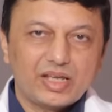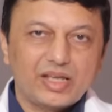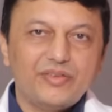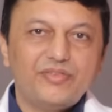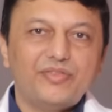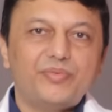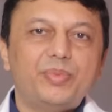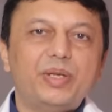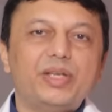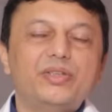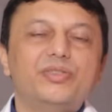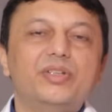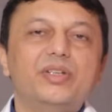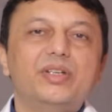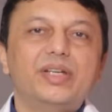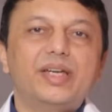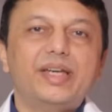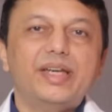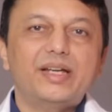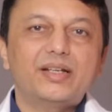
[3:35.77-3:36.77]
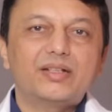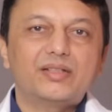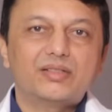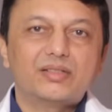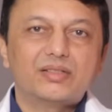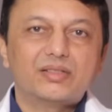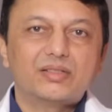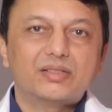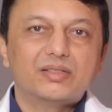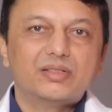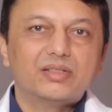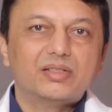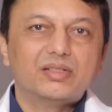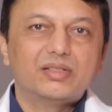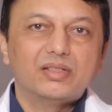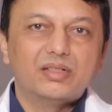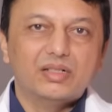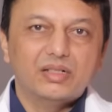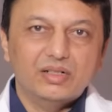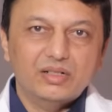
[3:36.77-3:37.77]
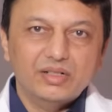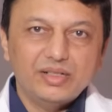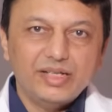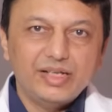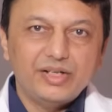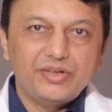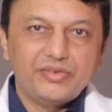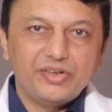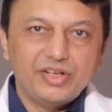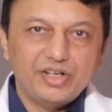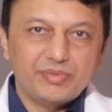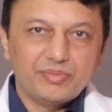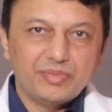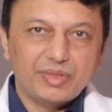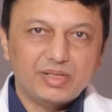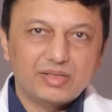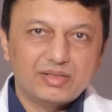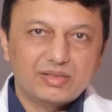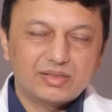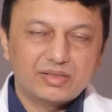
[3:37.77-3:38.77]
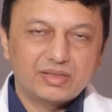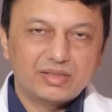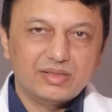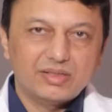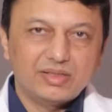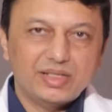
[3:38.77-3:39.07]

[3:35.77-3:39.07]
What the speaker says: If patient takes early treatments,